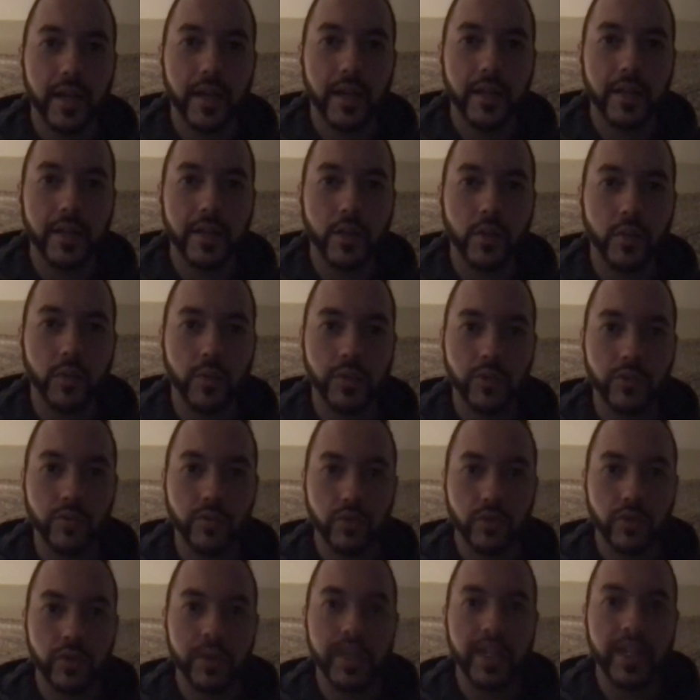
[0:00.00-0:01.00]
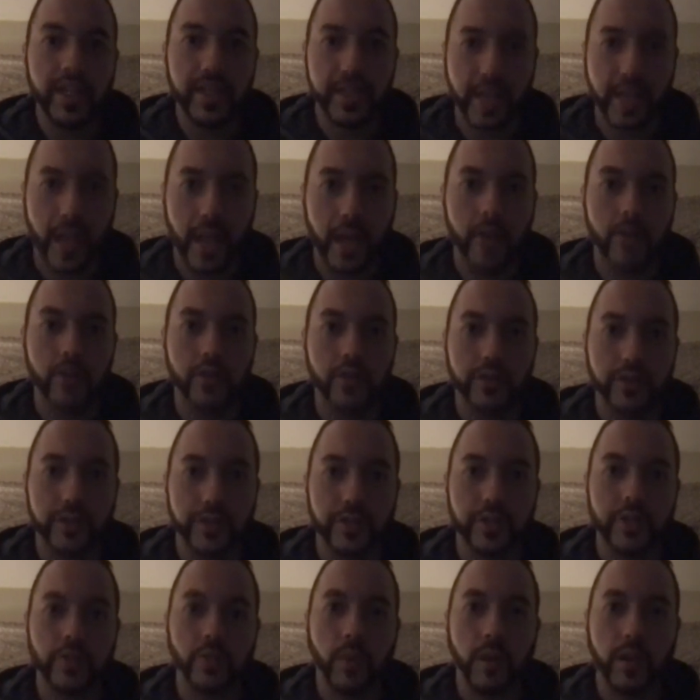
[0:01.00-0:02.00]
you know, when you look at a college,
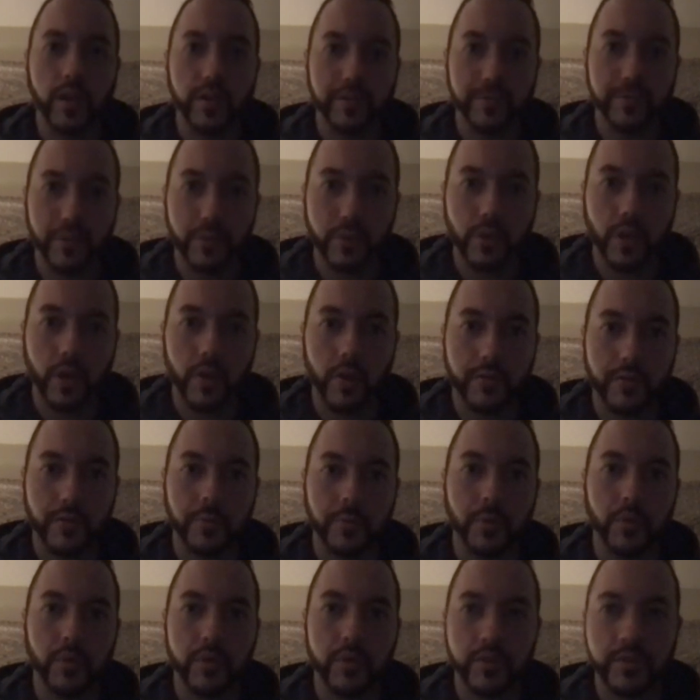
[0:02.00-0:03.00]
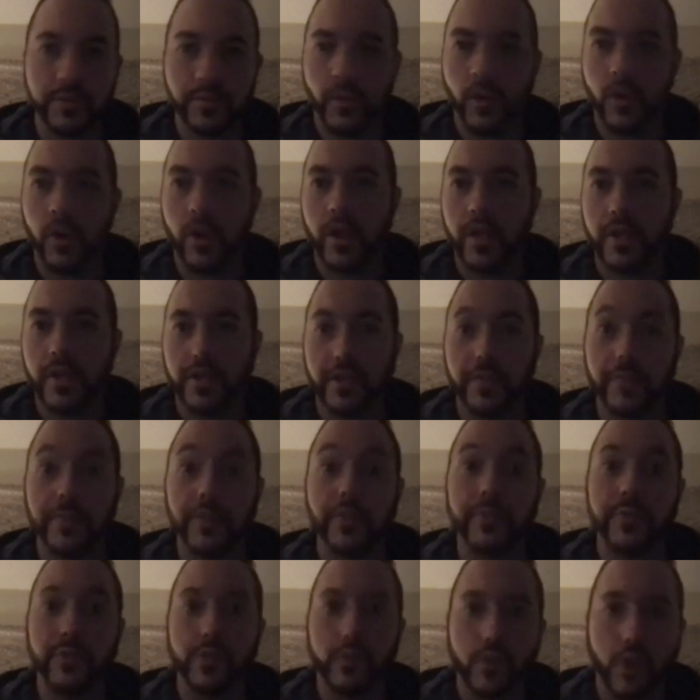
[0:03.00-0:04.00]
you want to feel comfortable as far as if
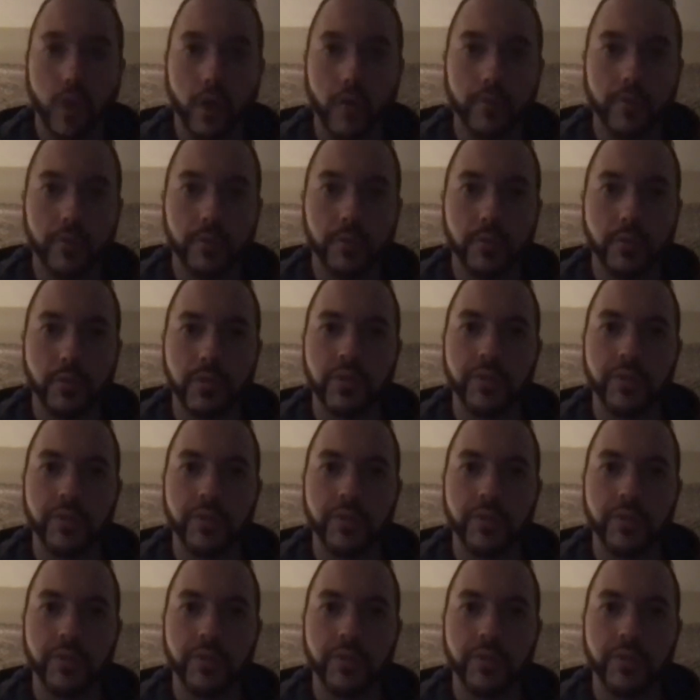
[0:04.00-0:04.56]
you feel comfortable,